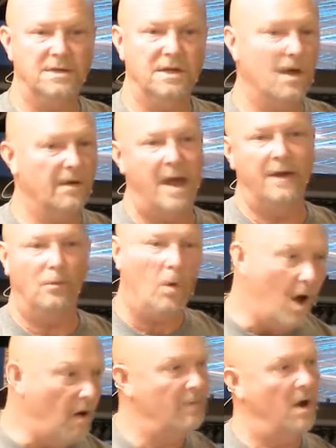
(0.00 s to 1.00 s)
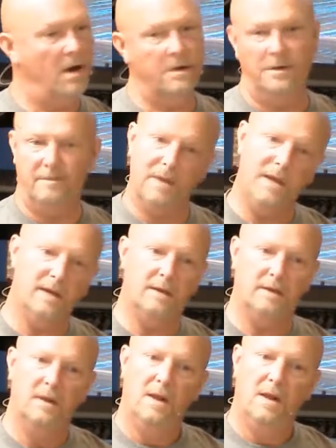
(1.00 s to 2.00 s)
And you go down to Walmart and you begin
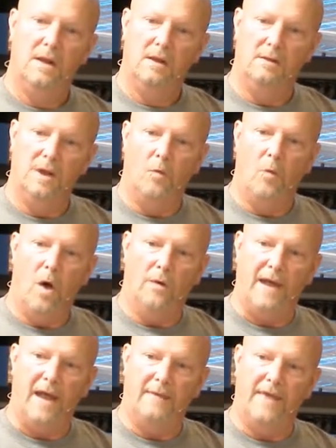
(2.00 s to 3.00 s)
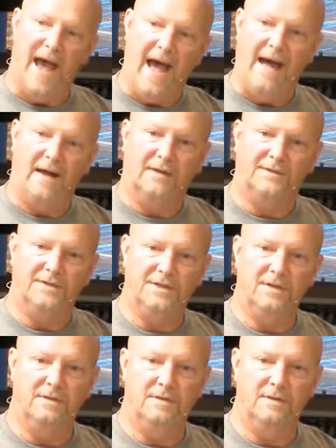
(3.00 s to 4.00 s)
to, you know, walk down the aisles and
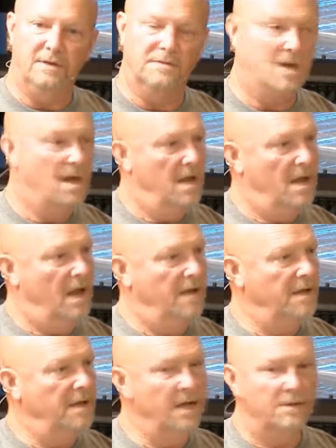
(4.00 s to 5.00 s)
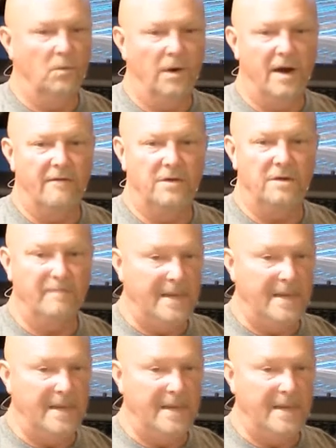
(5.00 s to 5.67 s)
you just, and you get whatever your